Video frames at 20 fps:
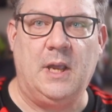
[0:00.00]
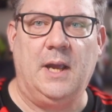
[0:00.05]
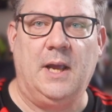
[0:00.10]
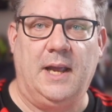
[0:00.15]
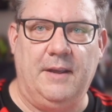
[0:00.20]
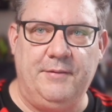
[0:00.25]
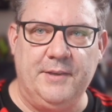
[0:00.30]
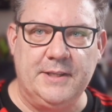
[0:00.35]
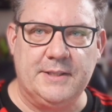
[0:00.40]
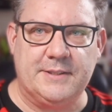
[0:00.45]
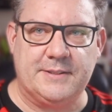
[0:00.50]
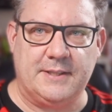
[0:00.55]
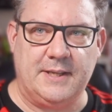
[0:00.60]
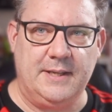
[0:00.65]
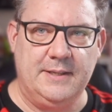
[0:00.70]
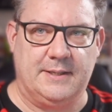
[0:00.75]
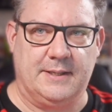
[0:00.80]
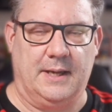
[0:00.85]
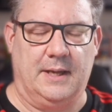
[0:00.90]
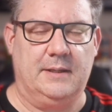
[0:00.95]
Having
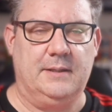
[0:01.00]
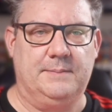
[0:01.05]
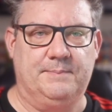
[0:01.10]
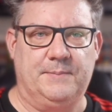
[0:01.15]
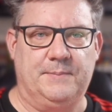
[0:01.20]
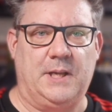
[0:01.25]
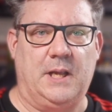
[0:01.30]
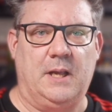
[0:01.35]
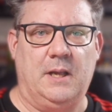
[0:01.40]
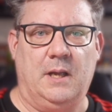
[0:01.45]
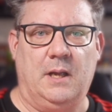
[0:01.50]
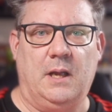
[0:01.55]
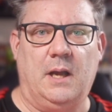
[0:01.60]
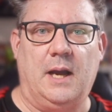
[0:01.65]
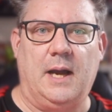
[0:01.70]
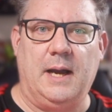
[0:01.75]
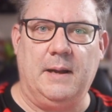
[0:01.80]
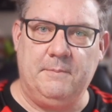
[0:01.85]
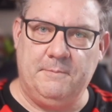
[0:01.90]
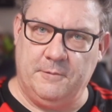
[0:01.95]
said that,
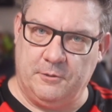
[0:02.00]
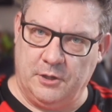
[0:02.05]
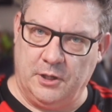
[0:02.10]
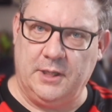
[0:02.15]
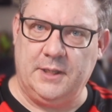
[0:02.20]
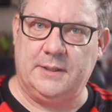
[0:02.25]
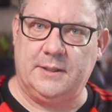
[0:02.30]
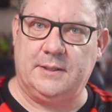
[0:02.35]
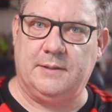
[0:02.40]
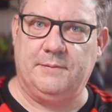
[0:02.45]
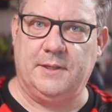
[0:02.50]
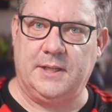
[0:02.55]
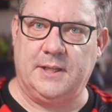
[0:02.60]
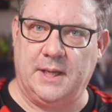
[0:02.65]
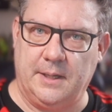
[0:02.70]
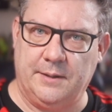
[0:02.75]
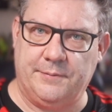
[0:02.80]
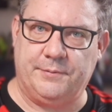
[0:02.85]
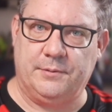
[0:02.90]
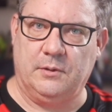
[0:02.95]
I'm relatively
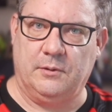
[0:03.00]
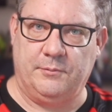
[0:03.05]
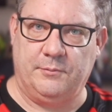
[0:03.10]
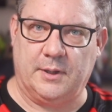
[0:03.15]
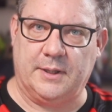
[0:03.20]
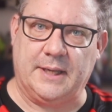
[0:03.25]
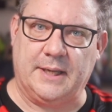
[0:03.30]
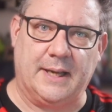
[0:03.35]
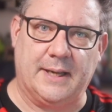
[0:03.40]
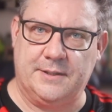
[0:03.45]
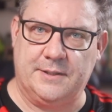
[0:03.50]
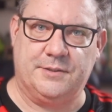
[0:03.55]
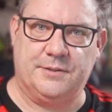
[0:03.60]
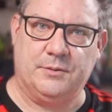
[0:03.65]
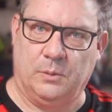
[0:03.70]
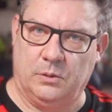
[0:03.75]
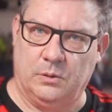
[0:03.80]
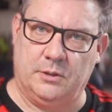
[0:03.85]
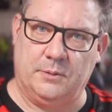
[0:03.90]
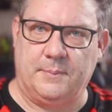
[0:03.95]
careful of what I
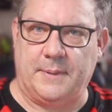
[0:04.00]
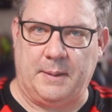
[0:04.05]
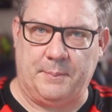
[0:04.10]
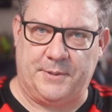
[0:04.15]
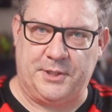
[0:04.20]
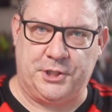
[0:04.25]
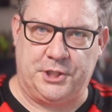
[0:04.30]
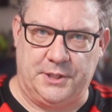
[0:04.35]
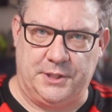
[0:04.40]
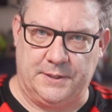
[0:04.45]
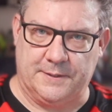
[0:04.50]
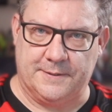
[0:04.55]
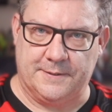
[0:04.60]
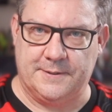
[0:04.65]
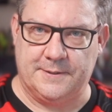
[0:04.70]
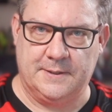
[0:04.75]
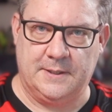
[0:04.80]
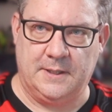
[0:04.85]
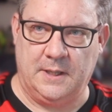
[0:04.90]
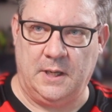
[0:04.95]
install on my
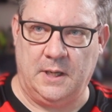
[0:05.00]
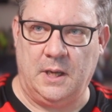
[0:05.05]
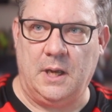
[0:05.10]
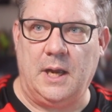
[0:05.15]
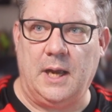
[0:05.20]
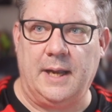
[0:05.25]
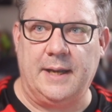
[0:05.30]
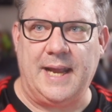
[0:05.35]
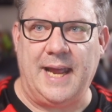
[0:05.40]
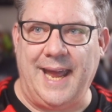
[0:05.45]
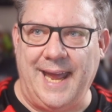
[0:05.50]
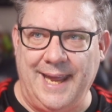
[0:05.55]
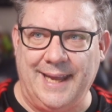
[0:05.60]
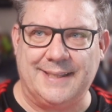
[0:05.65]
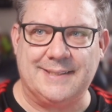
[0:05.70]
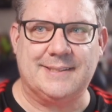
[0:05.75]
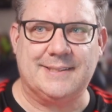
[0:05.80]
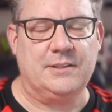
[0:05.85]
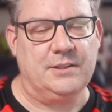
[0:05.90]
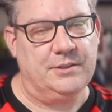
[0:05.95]
machines, and
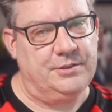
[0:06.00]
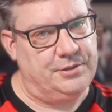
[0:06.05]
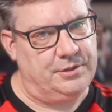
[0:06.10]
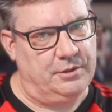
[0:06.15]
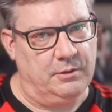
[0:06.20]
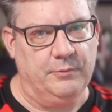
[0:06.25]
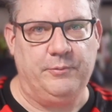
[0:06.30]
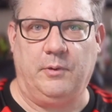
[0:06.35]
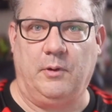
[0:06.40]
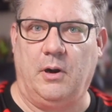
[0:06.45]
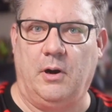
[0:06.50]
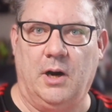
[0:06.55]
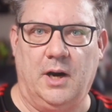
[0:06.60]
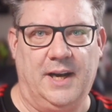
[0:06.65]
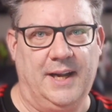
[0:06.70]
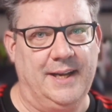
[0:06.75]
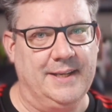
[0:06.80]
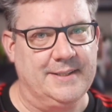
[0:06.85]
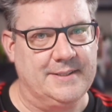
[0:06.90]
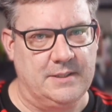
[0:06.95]
HACS so far
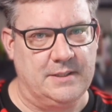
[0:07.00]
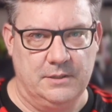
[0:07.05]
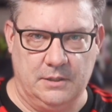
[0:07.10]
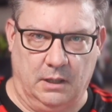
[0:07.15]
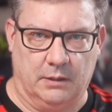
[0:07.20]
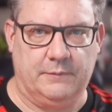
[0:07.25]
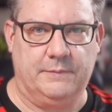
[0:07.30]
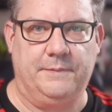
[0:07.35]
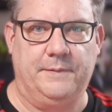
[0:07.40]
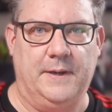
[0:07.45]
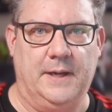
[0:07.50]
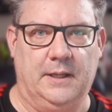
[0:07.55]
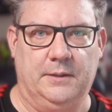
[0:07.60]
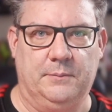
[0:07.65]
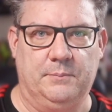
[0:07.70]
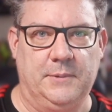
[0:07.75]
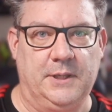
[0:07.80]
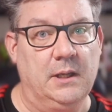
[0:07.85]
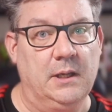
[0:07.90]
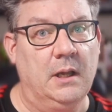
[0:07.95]
has not
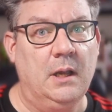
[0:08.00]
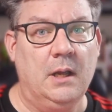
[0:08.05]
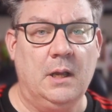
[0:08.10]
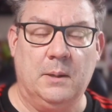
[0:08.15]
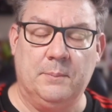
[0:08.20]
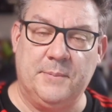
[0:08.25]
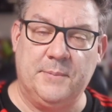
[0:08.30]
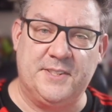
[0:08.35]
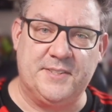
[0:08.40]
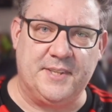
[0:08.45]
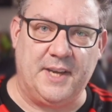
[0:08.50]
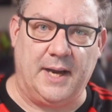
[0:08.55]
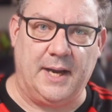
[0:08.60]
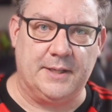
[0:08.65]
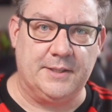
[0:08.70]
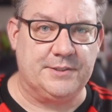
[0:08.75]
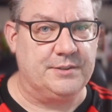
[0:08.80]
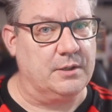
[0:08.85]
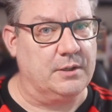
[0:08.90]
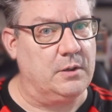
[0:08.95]
failed me.
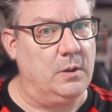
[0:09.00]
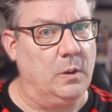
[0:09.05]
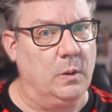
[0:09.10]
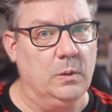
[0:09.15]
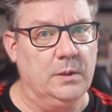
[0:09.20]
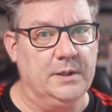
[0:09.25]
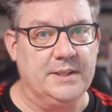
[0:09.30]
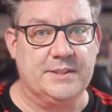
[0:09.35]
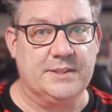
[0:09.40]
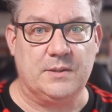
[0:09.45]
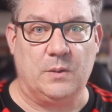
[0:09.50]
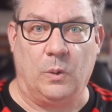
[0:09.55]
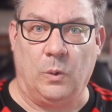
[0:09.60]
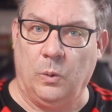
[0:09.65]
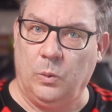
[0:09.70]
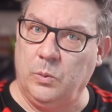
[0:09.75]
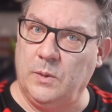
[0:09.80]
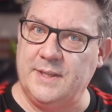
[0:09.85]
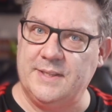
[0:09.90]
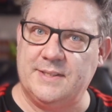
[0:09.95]
Besides, the code is
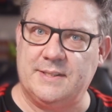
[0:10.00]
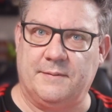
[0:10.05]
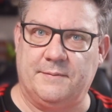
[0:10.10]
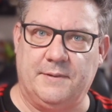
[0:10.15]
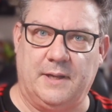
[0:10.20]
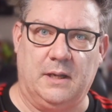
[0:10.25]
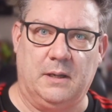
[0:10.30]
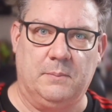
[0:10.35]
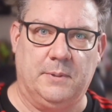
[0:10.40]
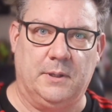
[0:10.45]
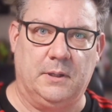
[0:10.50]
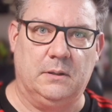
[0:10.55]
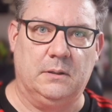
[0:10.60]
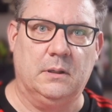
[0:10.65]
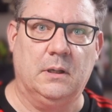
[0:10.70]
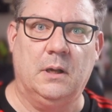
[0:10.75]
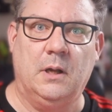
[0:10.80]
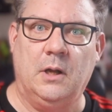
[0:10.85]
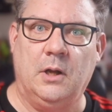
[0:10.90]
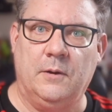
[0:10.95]
always
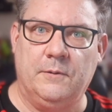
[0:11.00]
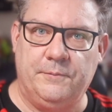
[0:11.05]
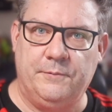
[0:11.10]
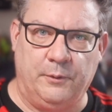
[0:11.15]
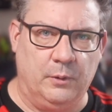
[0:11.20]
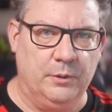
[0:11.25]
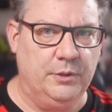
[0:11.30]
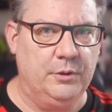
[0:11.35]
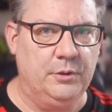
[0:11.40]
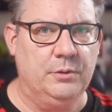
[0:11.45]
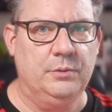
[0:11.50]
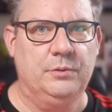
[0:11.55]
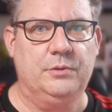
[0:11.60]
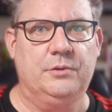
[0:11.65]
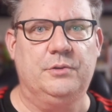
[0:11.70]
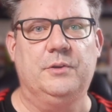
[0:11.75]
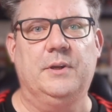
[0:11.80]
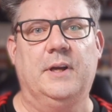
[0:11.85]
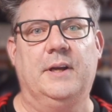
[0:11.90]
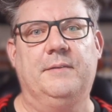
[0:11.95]
available for you
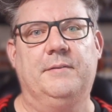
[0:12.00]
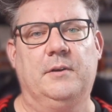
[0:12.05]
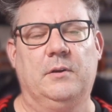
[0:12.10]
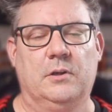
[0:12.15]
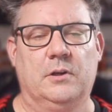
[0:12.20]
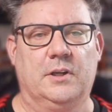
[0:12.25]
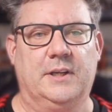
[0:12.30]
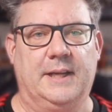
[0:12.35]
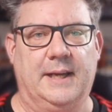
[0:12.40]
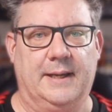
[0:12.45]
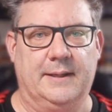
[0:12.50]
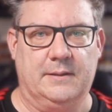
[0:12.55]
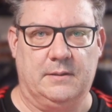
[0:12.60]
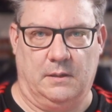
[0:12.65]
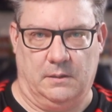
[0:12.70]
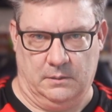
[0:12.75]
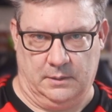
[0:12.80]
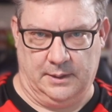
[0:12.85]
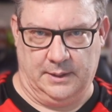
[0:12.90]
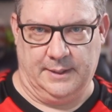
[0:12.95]
to have a look at
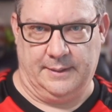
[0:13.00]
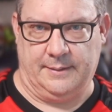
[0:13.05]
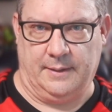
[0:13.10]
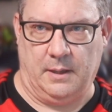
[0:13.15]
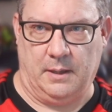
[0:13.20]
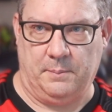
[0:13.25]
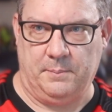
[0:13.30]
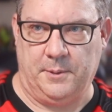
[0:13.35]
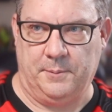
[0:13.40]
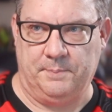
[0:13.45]
on GitHub.